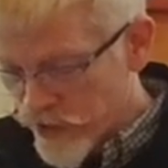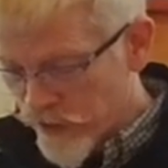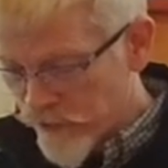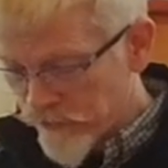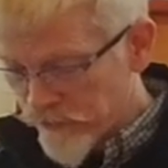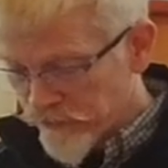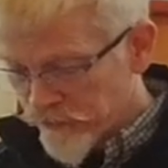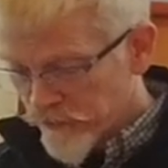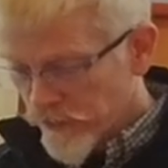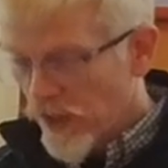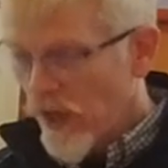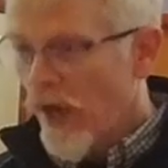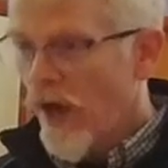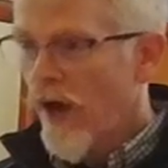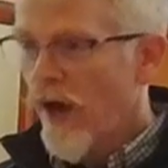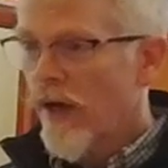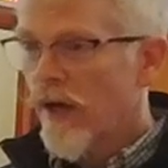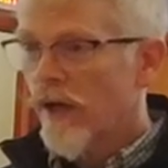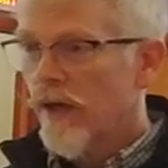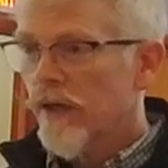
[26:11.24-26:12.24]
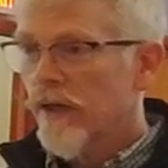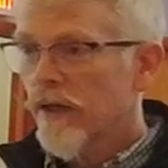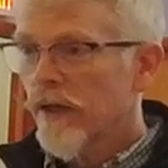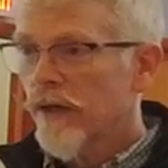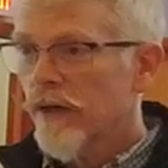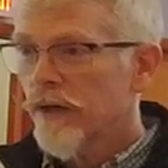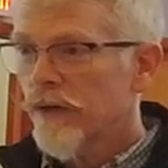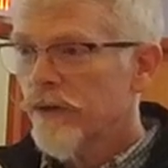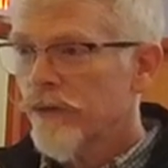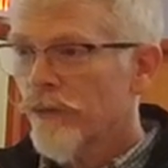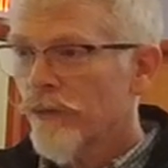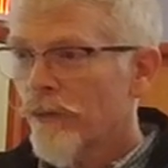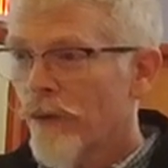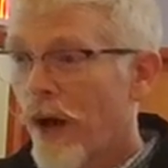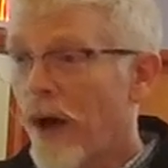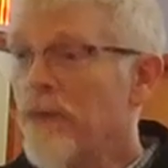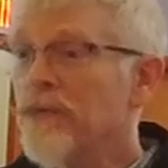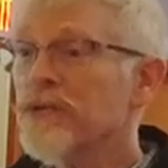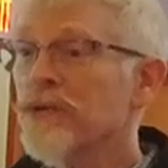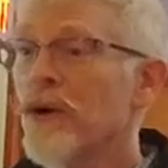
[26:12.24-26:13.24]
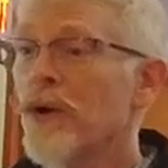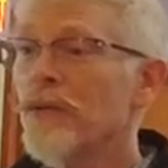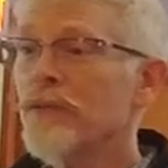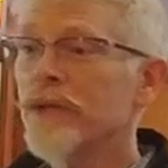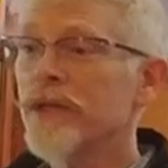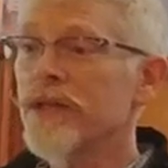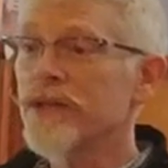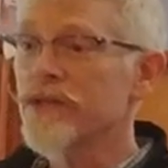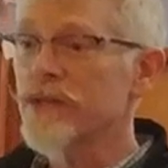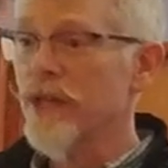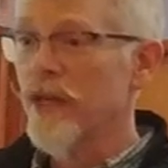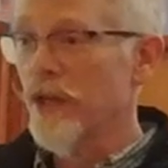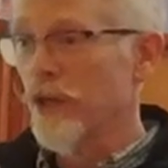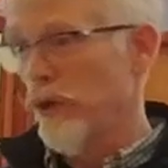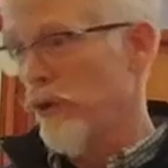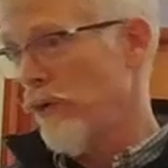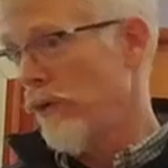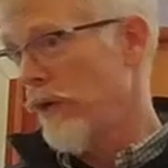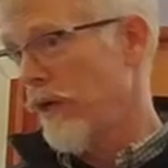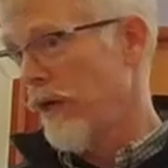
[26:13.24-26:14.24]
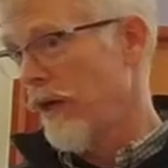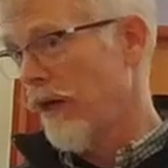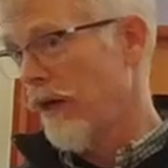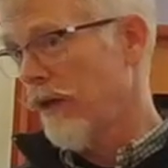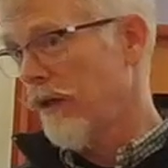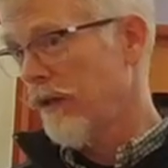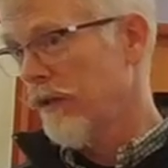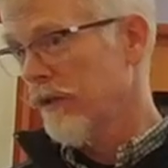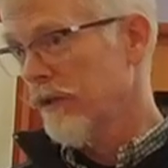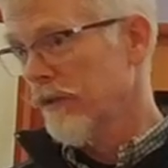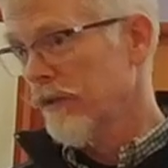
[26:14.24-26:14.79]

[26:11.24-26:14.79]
him, I was hoping to see you here.